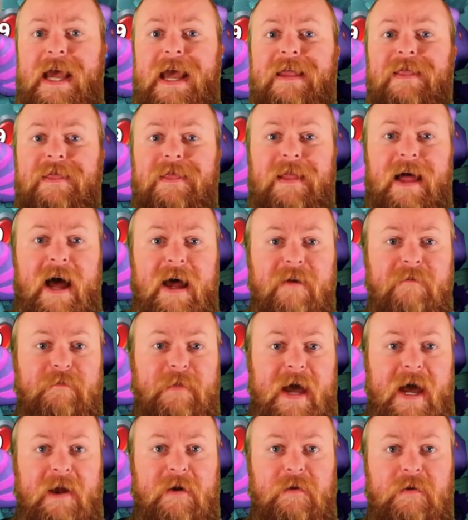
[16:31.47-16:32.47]
a lot of
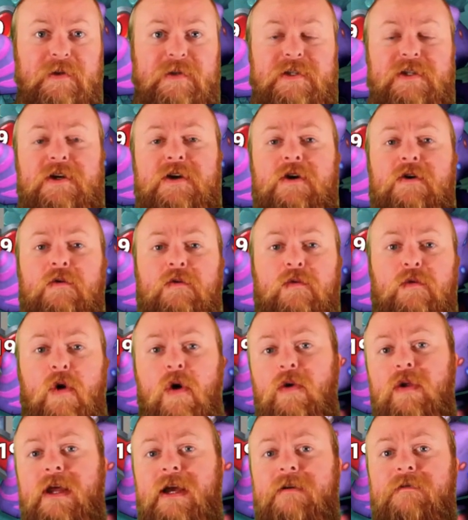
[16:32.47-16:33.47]
battles
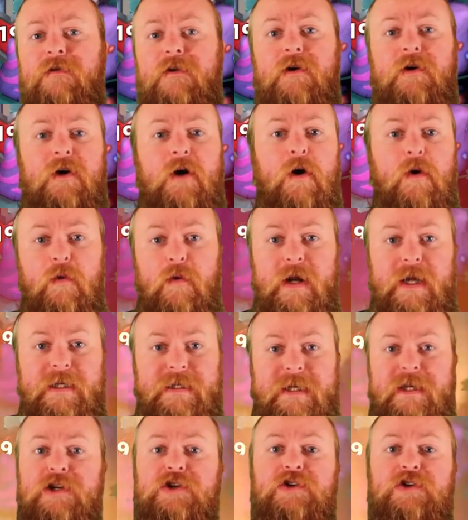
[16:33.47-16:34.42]
rolling for no reason,